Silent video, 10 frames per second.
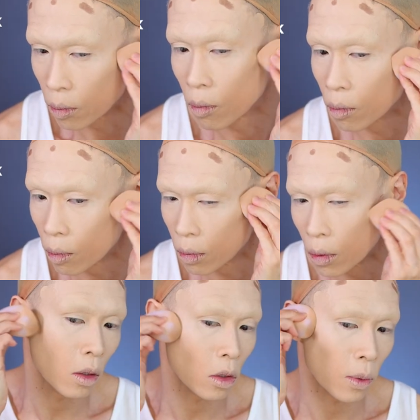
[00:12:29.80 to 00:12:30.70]

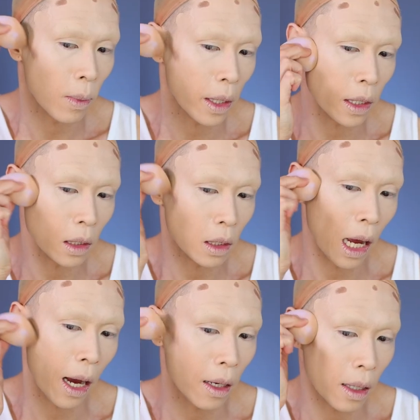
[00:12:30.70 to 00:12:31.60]
Using my
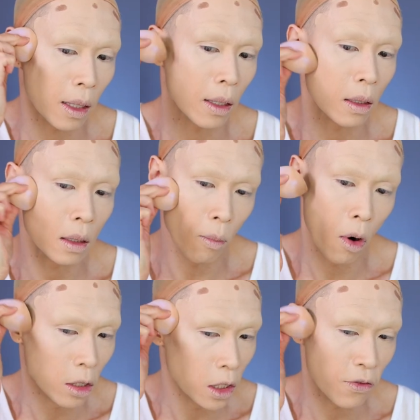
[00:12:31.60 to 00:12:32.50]
darker
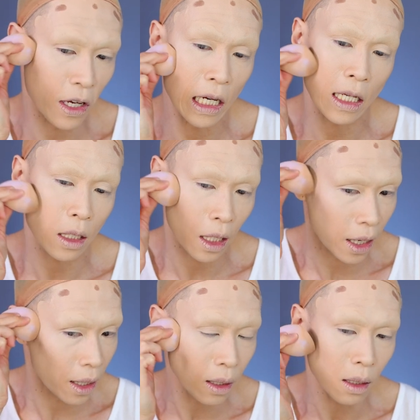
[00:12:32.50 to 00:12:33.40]
Bronze Venus
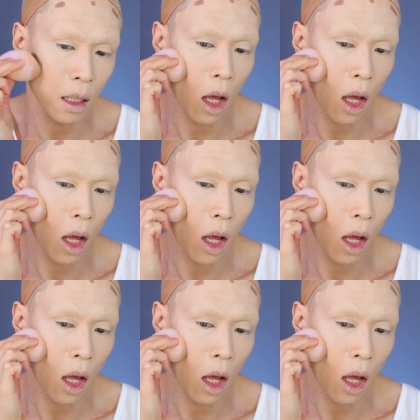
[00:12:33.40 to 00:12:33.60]
again.